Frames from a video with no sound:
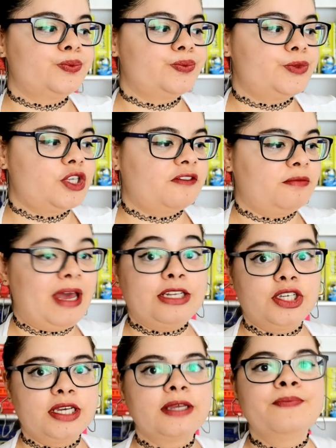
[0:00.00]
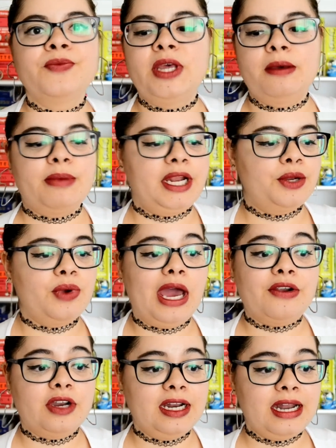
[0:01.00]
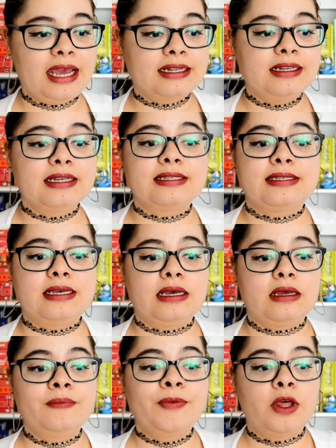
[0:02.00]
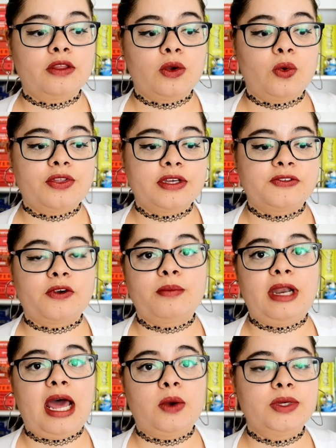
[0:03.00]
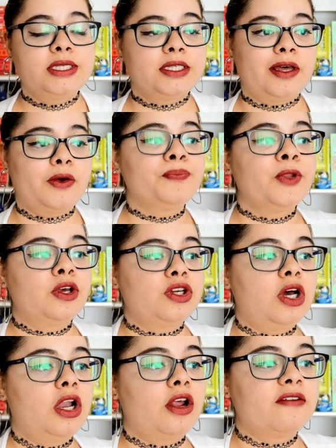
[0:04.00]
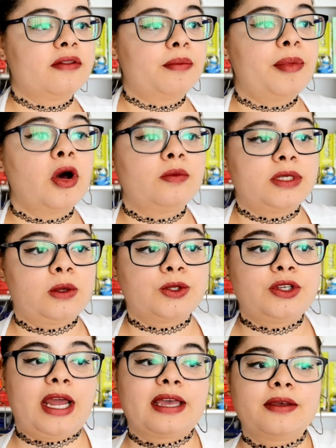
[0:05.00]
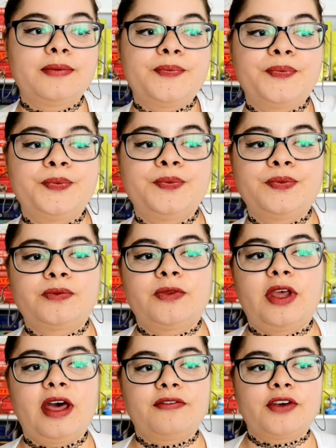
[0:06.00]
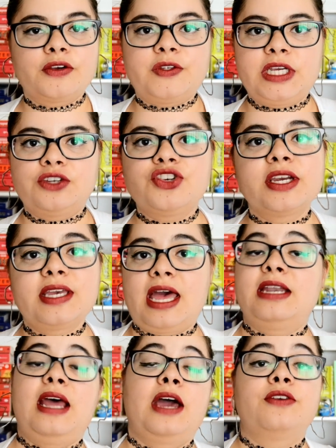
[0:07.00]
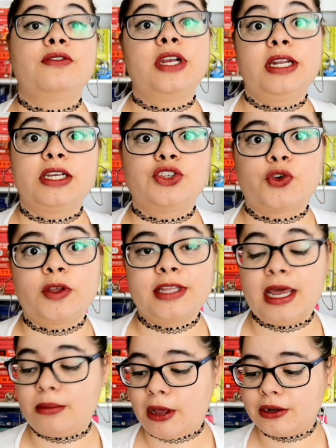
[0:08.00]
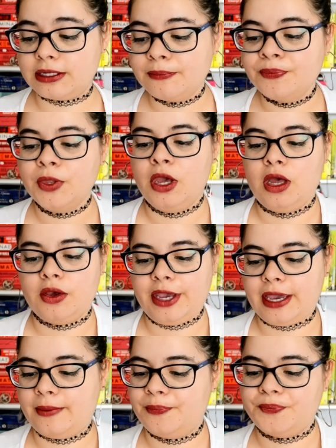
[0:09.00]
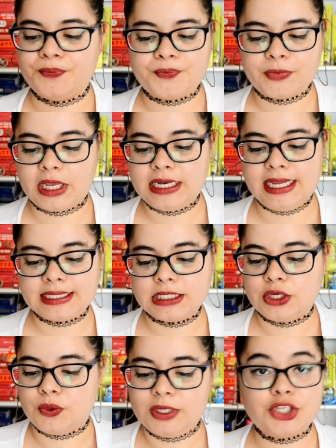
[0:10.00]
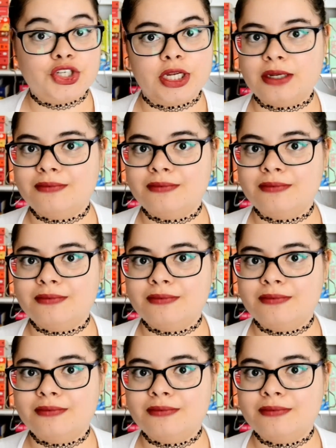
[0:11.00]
Soft Magic, but anyway, I really liked it. It's the author's from Malawi, so a lot of the poems are also like Afrocentric, and I really enjoyed that about it. Okay, next question.